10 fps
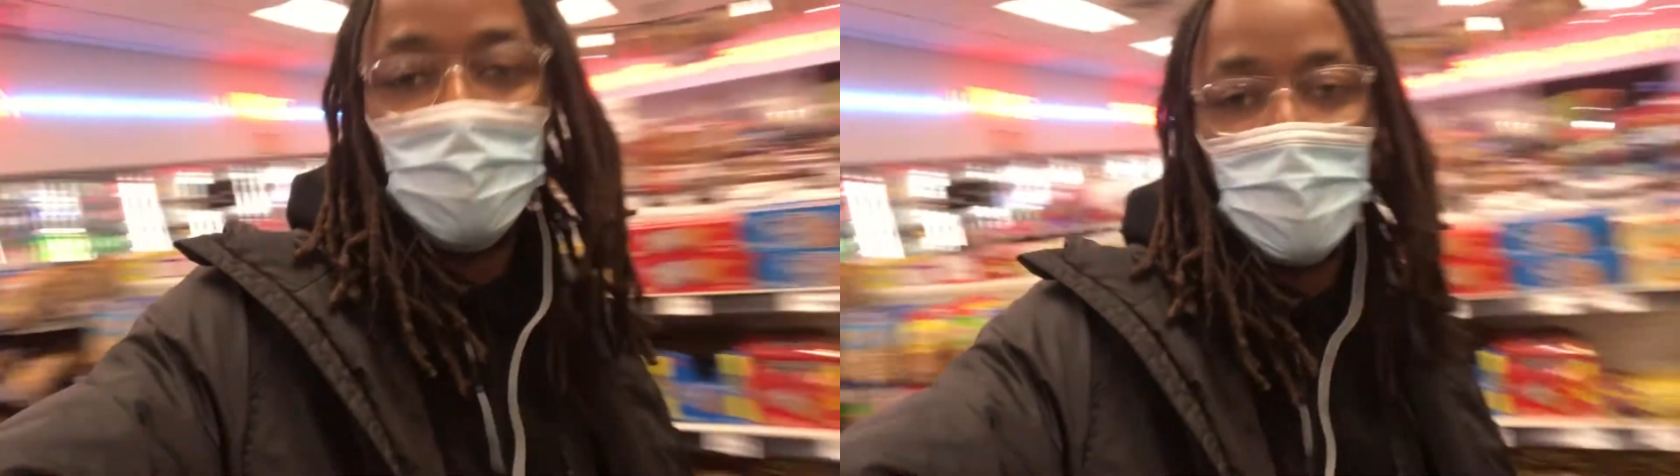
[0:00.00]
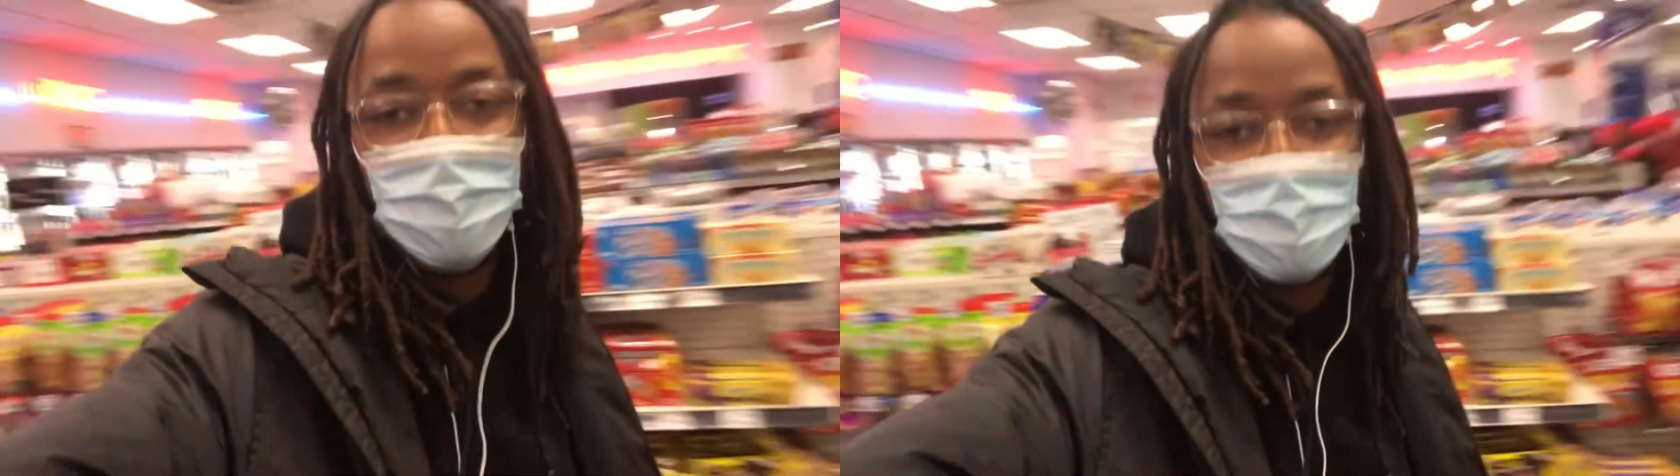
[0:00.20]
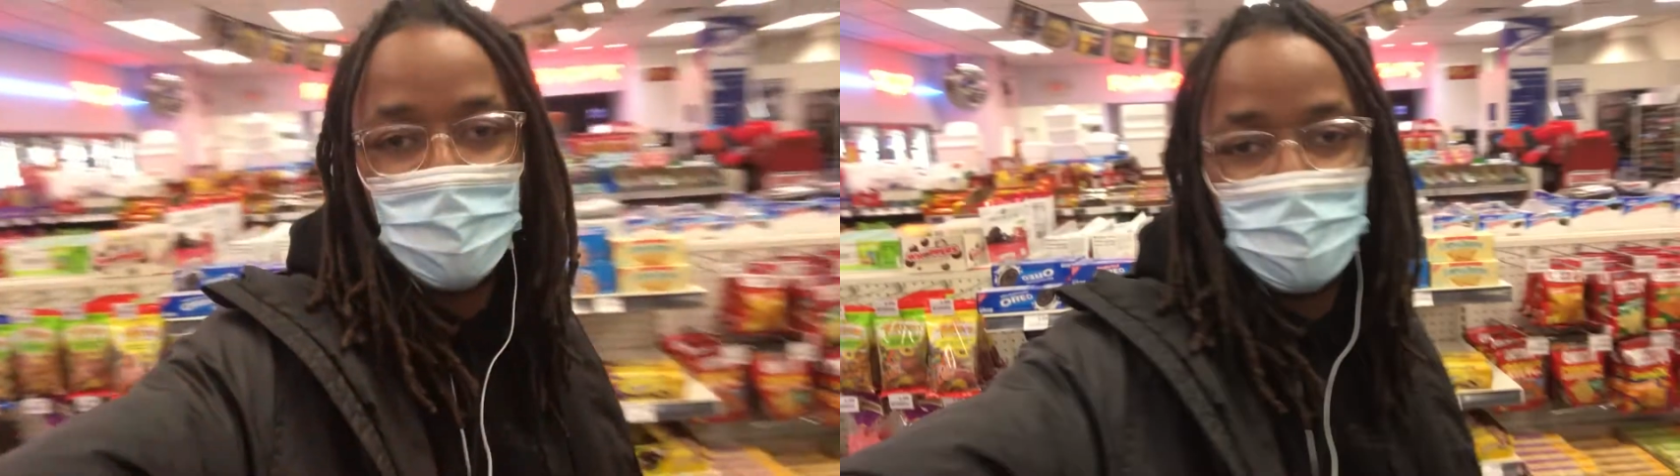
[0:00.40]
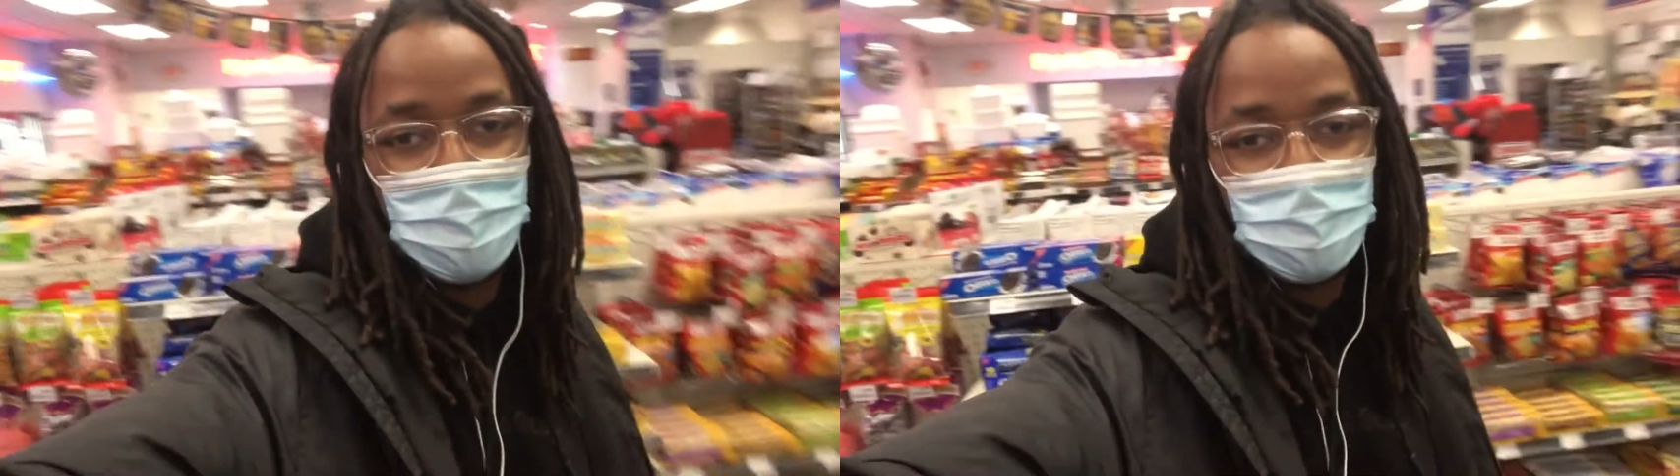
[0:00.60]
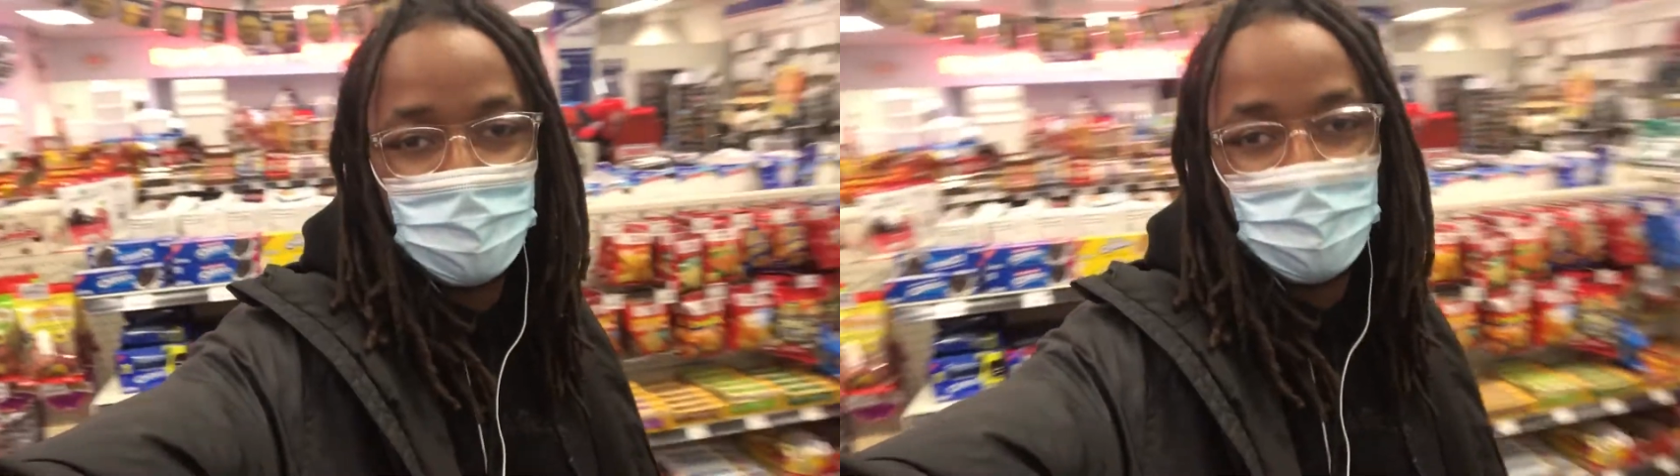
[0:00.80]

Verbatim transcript: right now with it.